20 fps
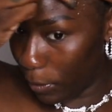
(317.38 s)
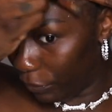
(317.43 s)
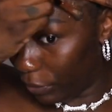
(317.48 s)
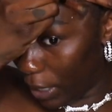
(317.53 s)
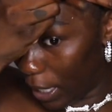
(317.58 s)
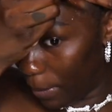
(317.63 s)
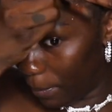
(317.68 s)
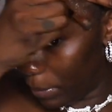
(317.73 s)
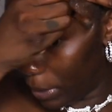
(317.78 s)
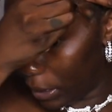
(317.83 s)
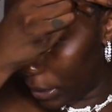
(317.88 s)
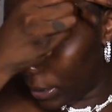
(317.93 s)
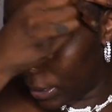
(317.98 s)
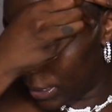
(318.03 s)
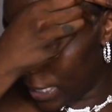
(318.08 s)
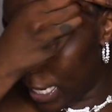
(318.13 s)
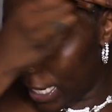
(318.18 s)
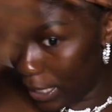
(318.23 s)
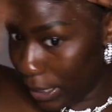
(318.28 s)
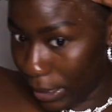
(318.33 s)
if that makes
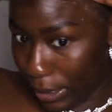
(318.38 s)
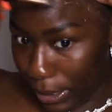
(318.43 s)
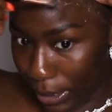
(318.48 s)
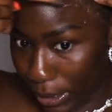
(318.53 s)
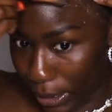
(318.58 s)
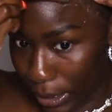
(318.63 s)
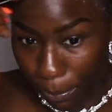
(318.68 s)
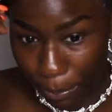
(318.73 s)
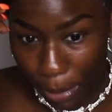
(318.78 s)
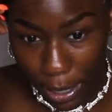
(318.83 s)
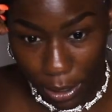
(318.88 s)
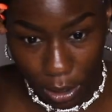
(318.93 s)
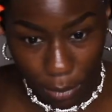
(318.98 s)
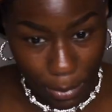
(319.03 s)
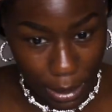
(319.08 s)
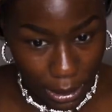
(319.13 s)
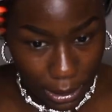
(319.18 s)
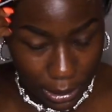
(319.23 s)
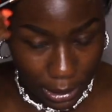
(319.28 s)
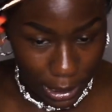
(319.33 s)
sense. It better
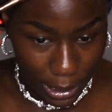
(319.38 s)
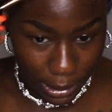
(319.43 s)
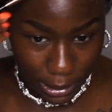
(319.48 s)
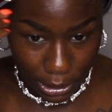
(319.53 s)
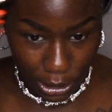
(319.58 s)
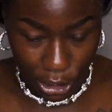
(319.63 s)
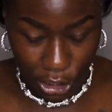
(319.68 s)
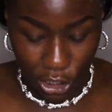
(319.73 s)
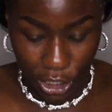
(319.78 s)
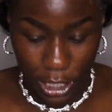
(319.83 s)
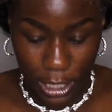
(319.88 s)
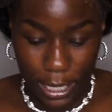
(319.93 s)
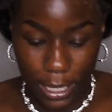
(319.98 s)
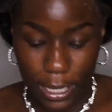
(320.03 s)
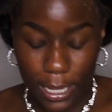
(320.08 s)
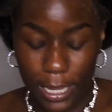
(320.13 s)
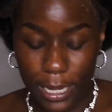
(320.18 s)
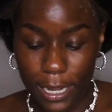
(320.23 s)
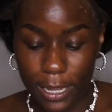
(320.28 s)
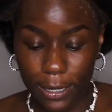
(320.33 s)
make sense, because in
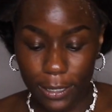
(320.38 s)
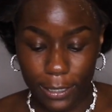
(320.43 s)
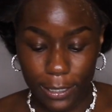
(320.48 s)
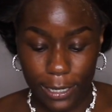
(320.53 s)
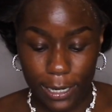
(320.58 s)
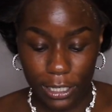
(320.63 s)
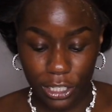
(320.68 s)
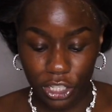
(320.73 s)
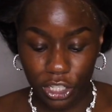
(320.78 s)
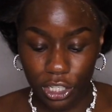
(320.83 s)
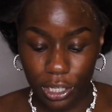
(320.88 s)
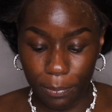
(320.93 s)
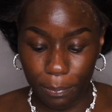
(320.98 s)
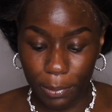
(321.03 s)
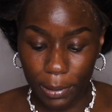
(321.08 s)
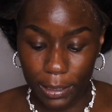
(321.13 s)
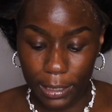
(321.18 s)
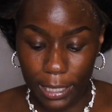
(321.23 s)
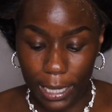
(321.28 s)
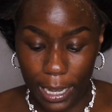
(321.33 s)
a
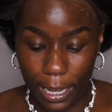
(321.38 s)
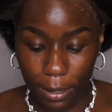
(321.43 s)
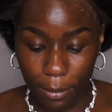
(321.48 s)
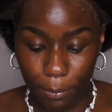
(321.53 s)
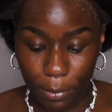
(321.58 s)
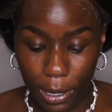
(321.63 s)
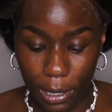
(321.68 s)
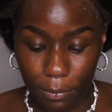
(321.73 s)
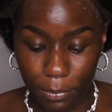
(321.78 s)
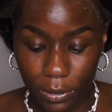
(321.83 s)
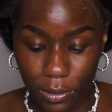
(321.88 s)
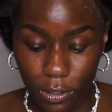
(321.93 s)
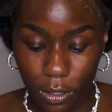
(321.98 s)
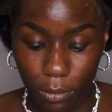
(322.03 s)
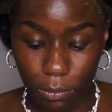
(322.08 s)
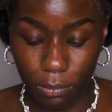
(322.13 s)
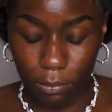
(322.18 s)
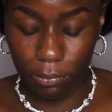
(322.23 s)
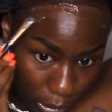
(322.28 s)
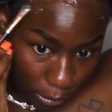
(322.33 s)
stupid gal promise
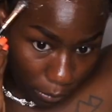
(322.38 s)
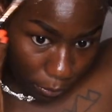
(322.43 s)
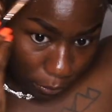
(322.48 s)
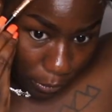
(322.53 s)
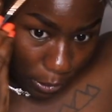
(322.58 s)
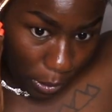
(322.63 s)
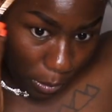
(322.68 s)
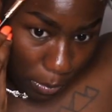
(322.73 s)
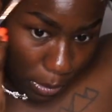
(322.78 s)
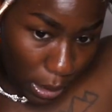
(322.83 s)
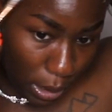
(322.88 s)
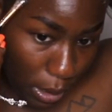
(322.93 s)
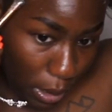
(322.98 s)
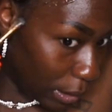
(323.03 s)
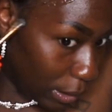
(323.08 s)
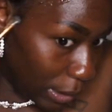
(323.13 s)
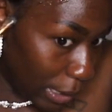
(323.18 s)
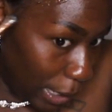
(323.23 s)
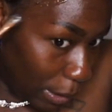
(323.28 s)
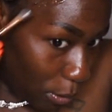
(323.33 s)
something. You feel me?
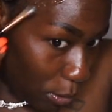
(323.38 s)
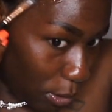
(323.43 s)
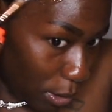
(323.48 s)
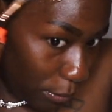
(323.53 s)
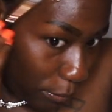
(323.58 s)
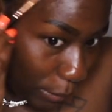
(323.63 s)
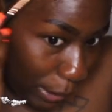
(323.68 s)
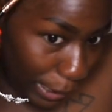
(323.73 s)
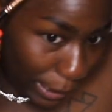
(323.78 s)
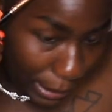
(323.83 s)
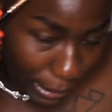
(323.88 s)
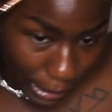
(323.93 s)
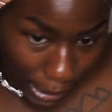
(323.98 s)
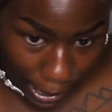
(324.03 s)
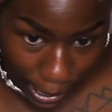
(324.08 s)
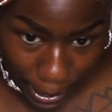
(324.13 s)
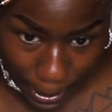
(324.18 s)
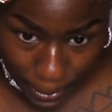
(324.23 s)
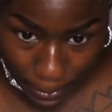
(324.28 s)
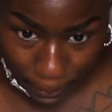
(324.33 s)
Get that off like
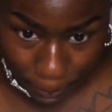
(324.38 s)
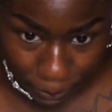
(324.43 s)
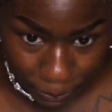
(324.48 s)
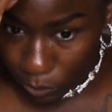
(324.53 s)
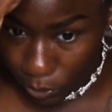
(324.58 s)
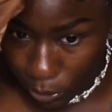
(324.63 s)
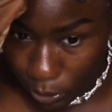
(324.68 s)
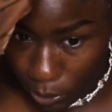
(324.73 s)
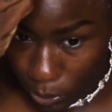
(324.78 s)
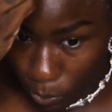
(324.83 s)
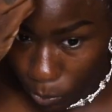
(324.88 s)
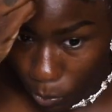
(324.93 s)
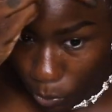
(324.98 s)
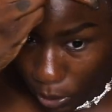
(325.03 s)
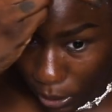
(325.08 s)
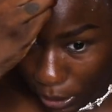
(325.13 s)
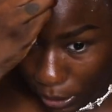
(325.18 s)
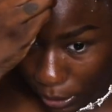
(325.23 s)
that. You don't want